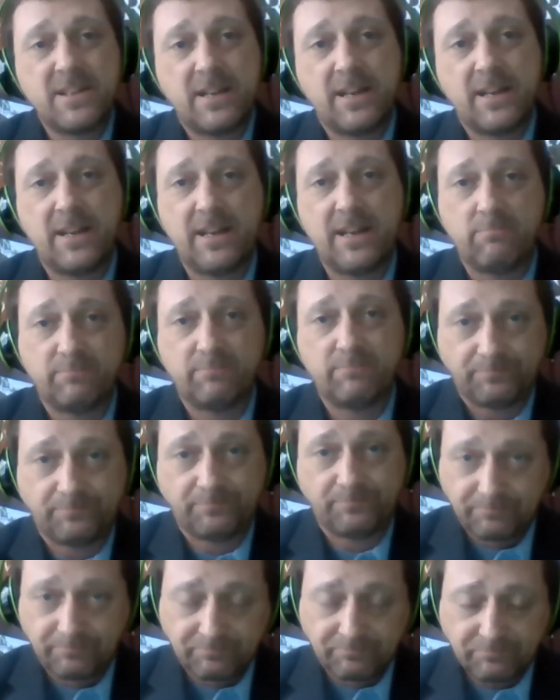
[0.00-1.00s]
Uh,
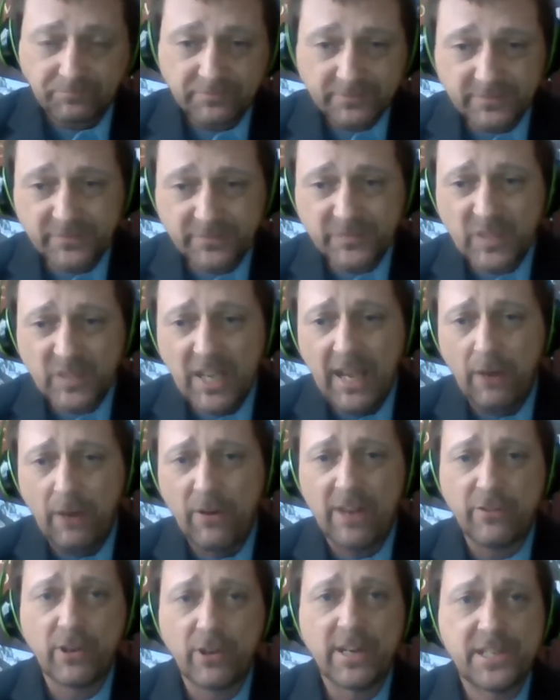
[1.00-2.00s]

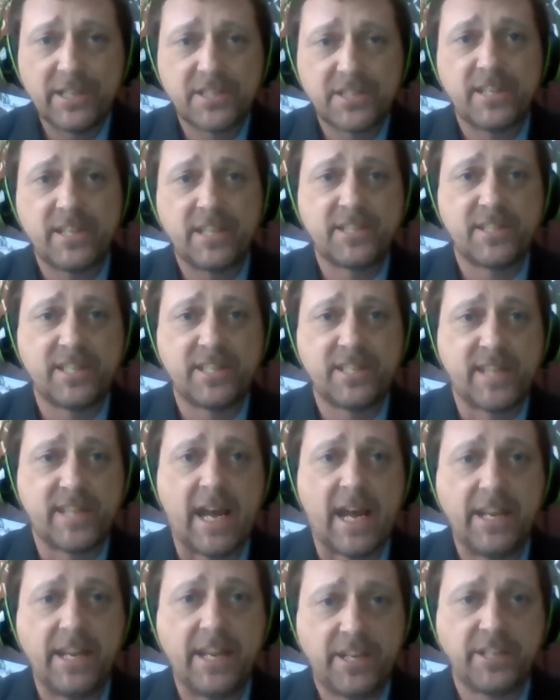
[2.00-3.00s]
However, it's it's
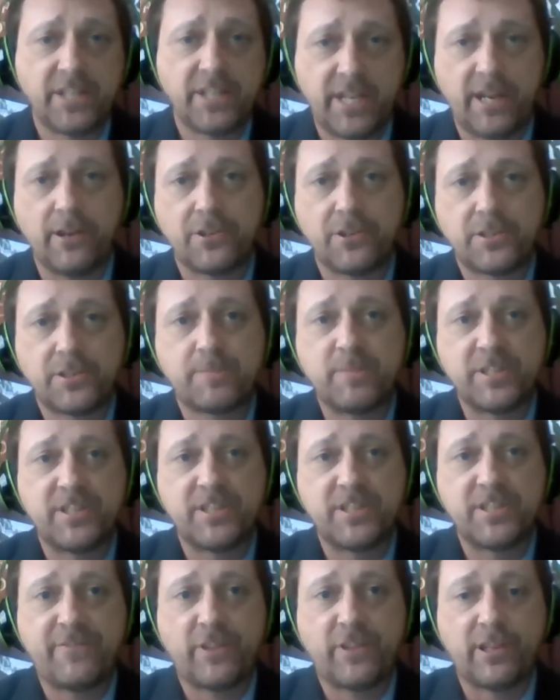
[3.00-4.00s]
designed and geared
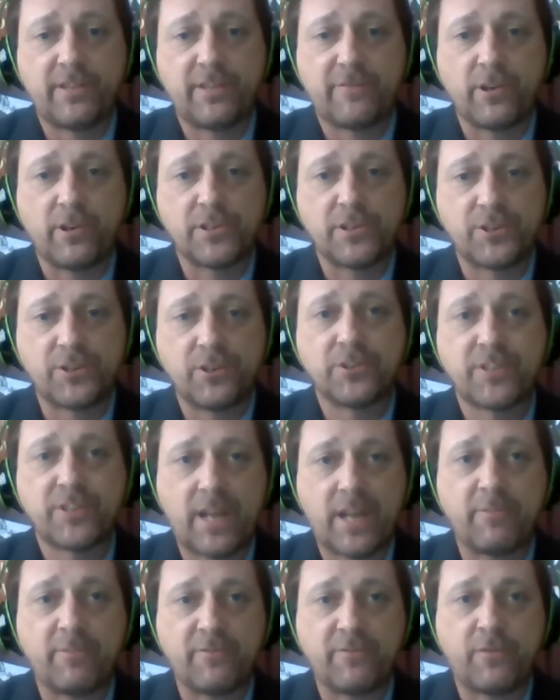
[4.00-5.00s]
specifically for a certain
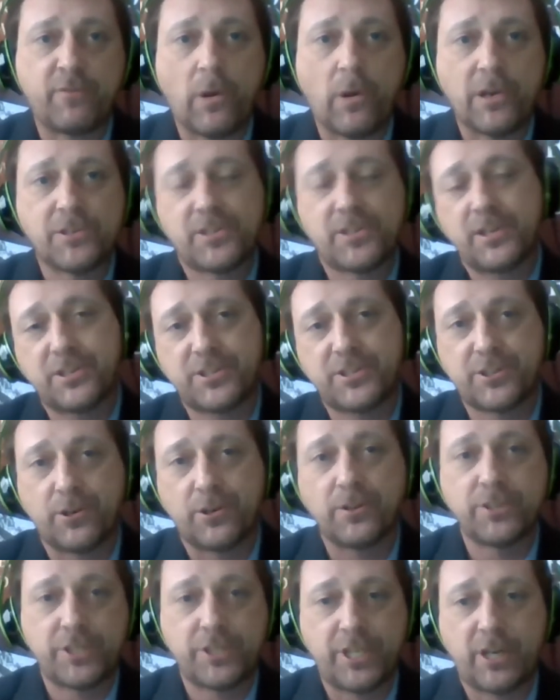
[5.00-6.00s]
type of forest and a
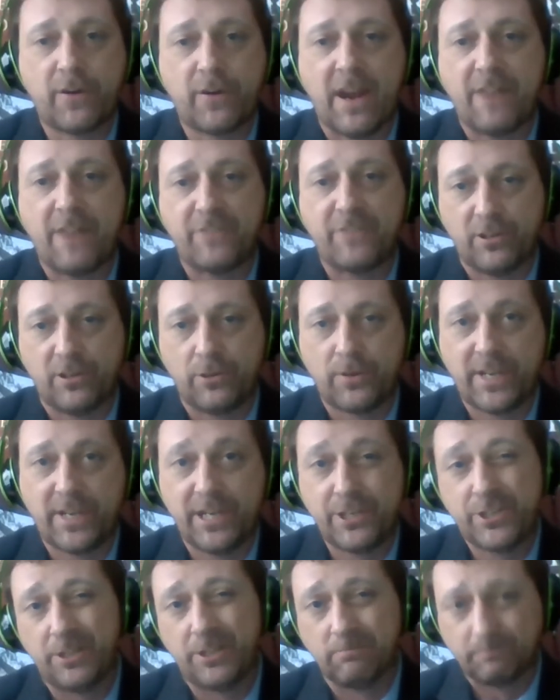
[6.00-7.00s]
certain geographic
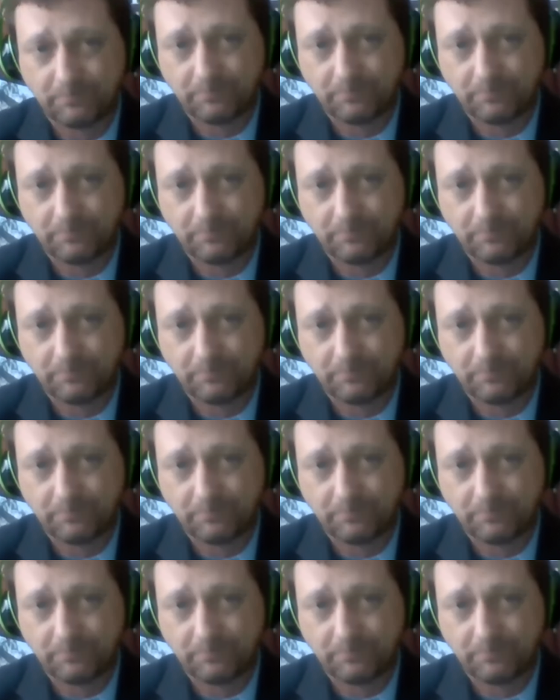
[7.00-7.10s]
location.